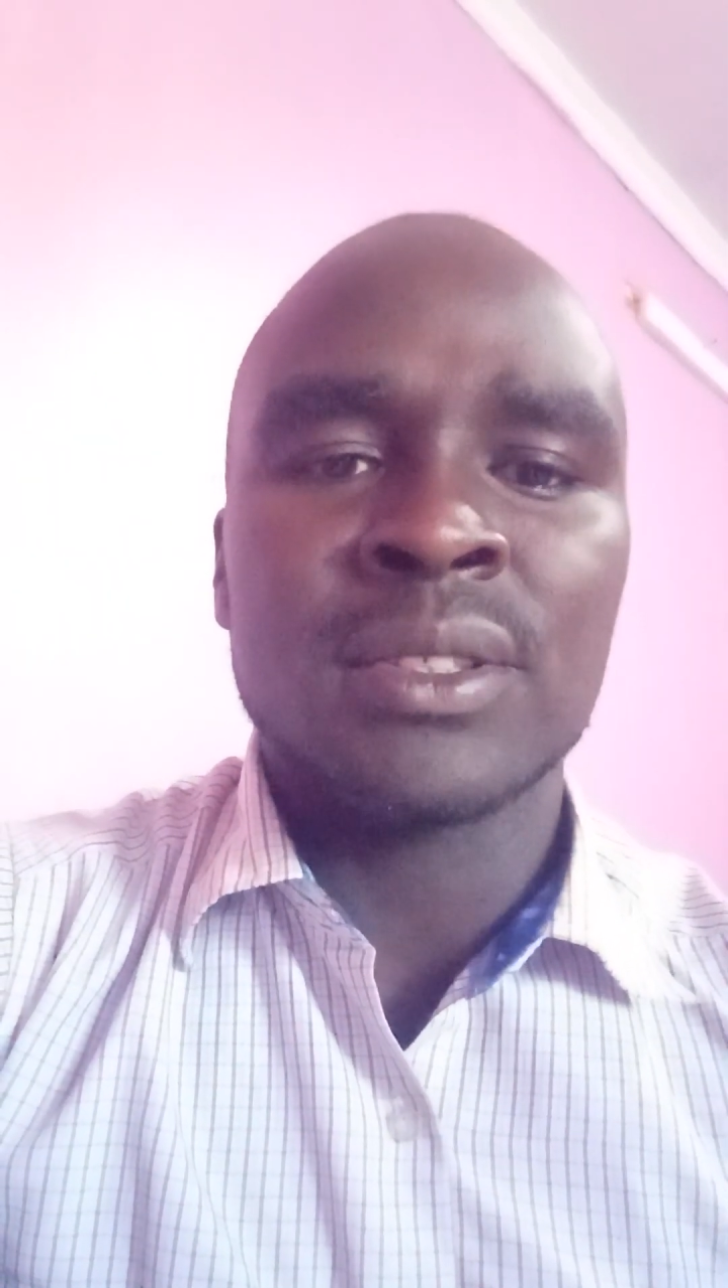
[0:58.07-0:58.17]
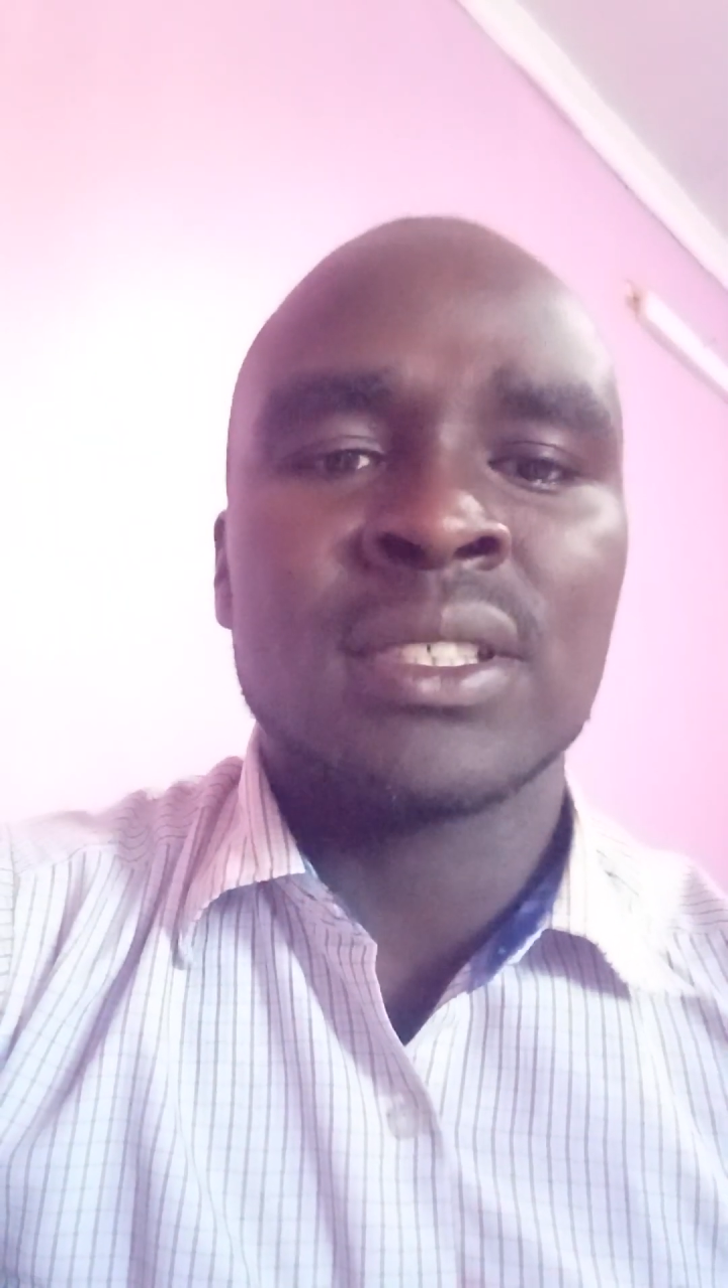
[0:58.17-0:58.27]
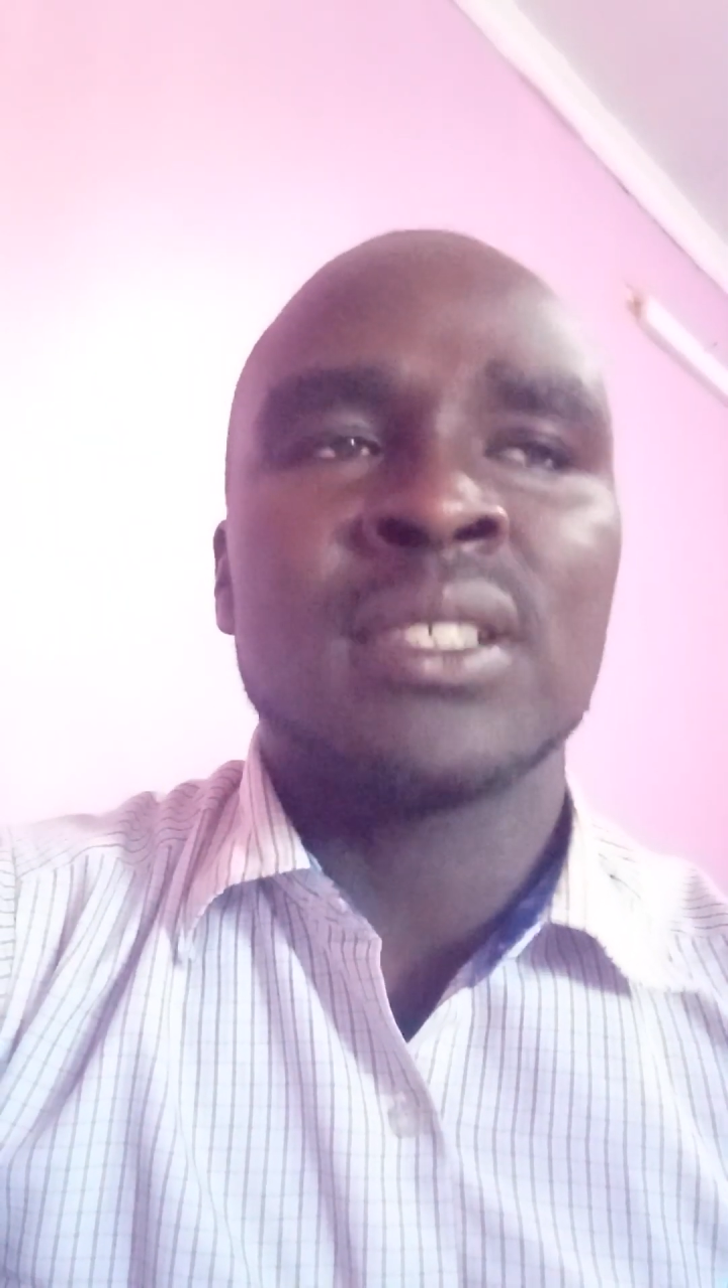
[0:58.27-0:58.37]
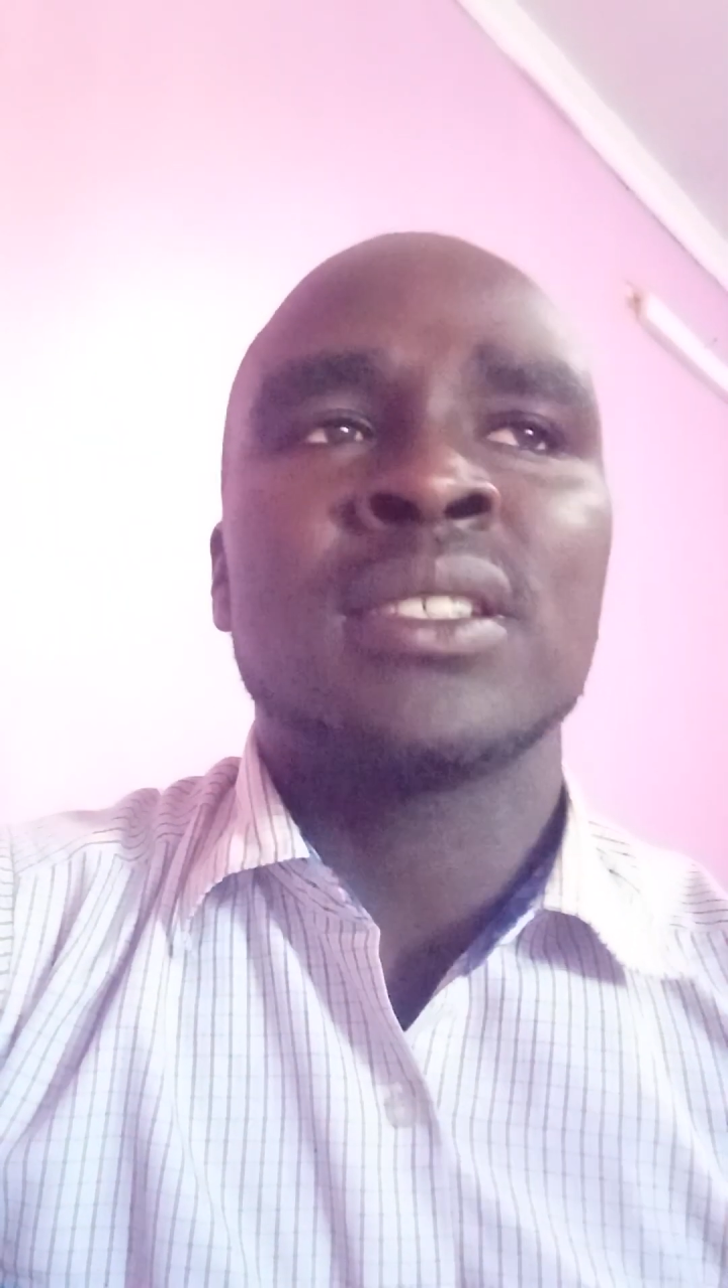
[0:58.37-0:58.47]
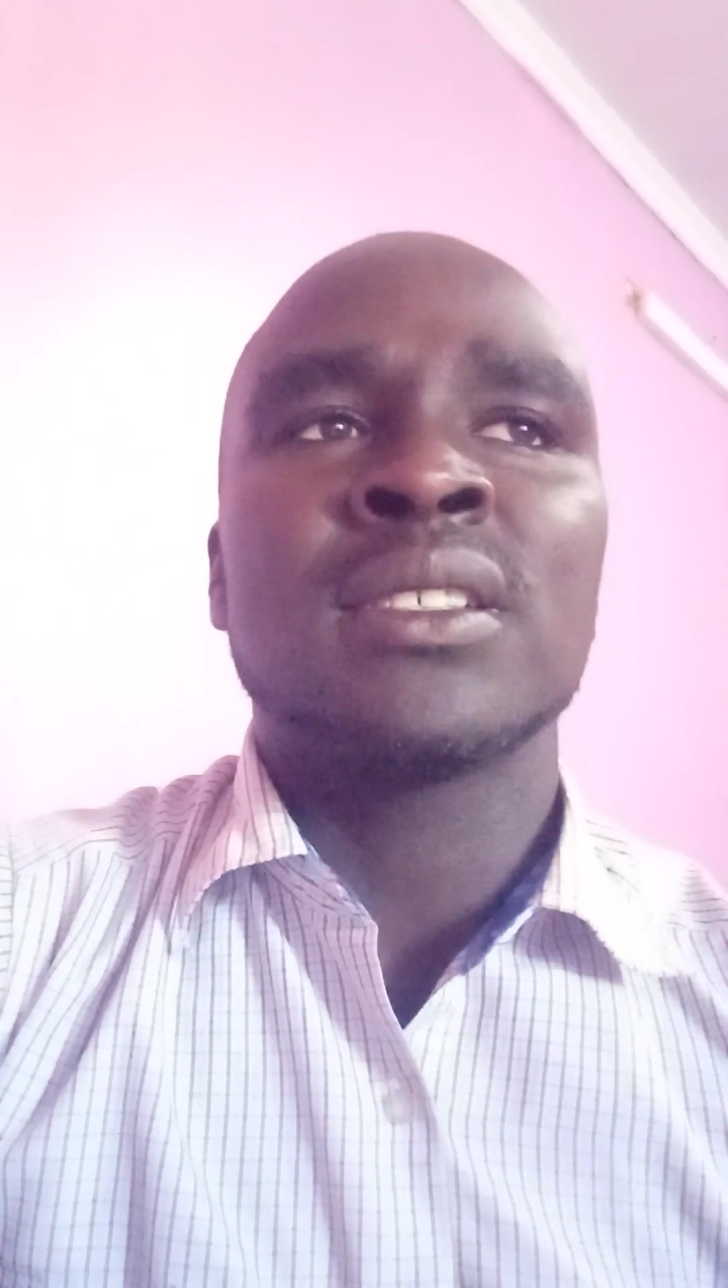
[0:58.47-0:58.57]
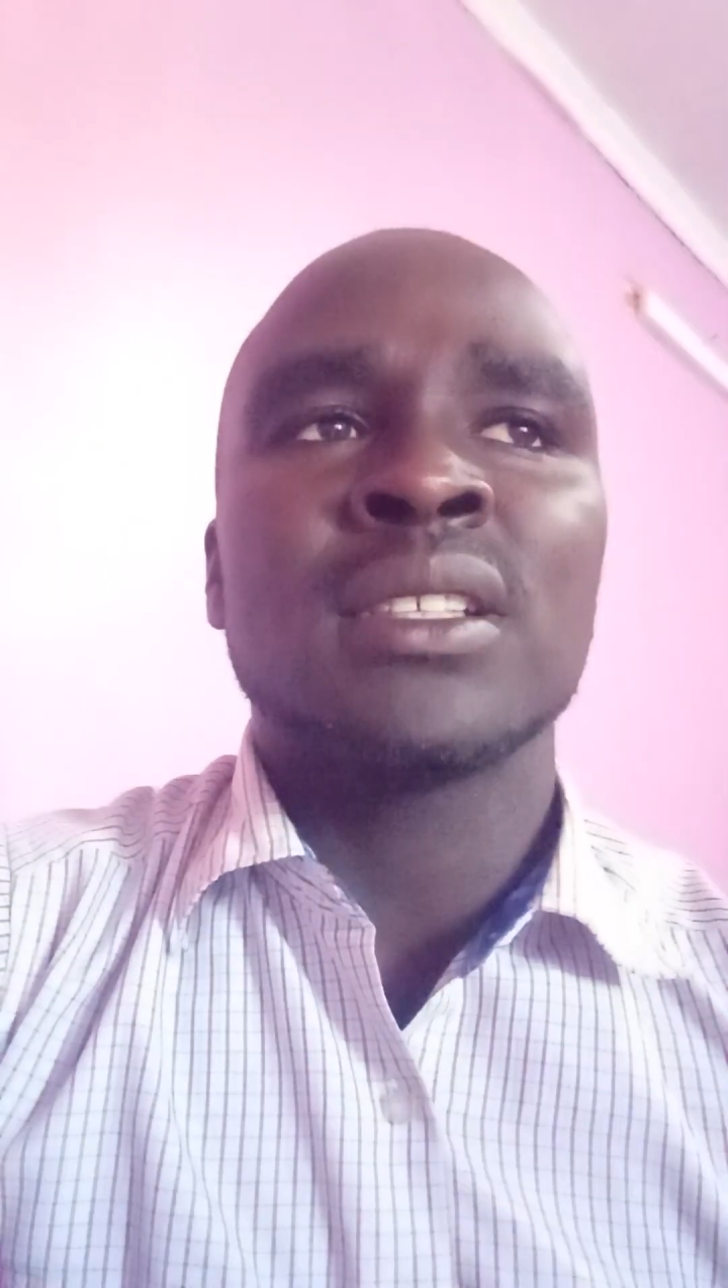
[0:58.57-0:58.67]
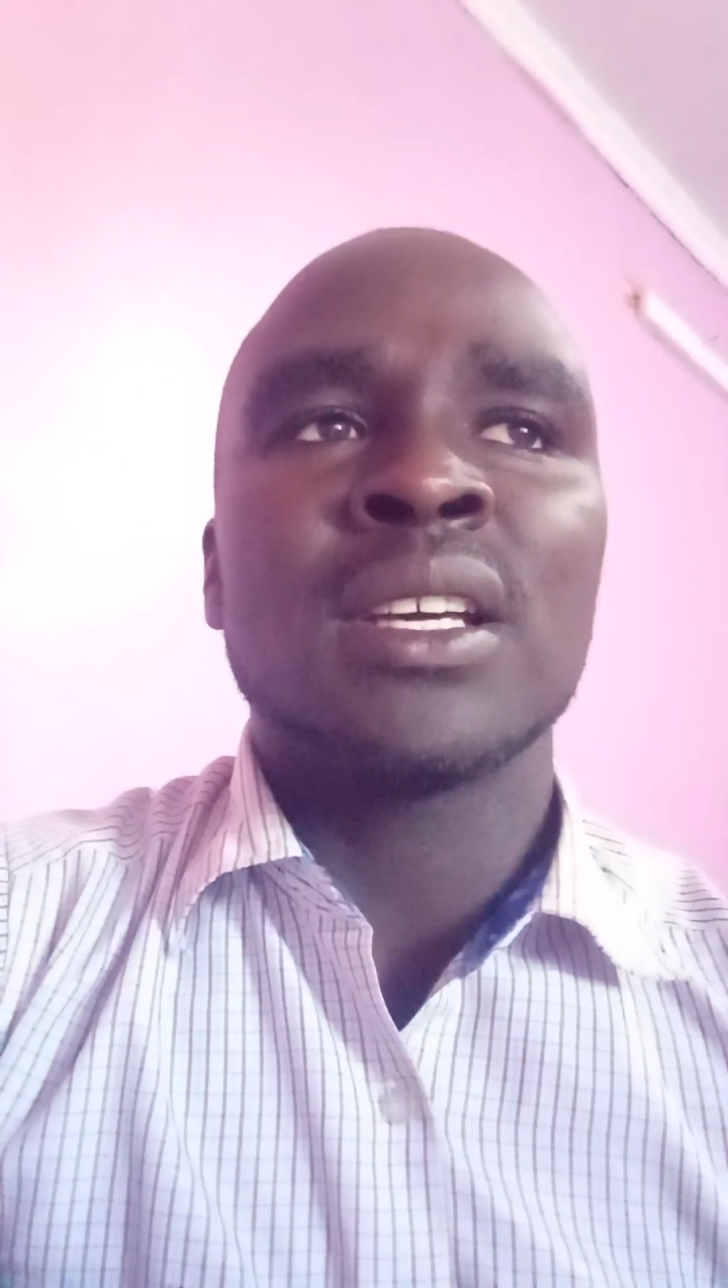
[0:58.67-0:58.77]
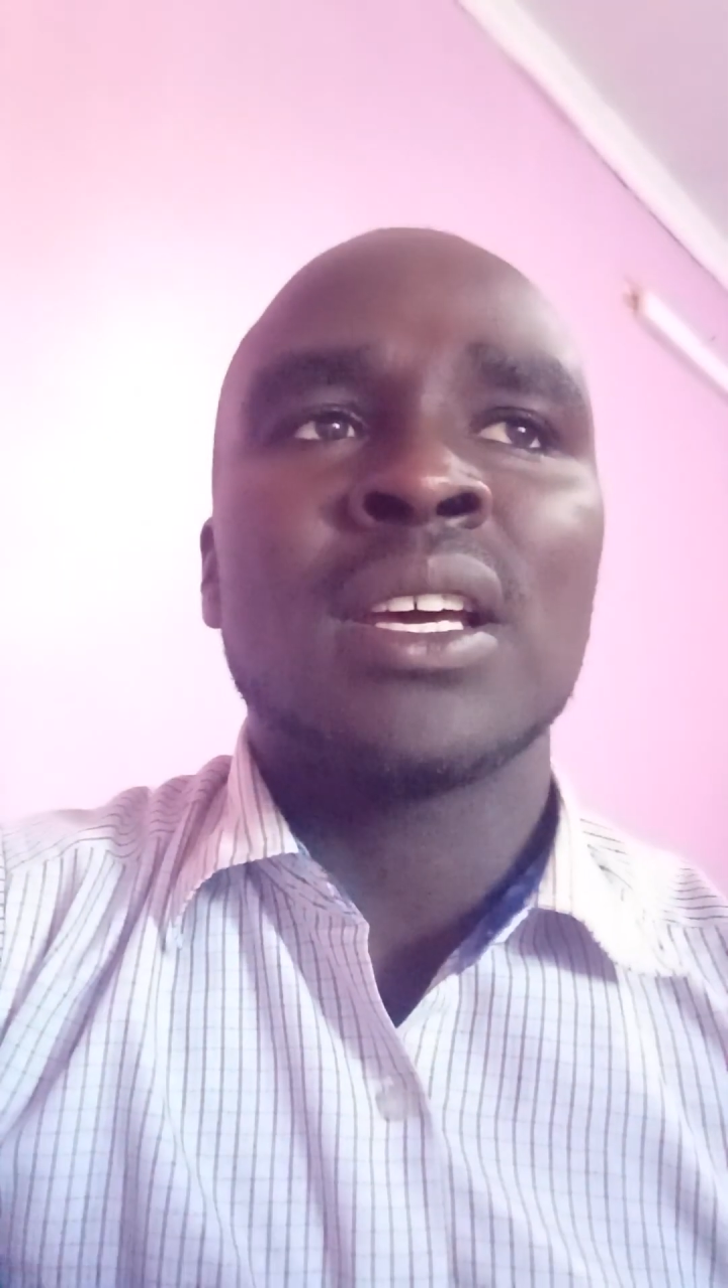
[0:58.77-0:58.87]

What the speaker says: which is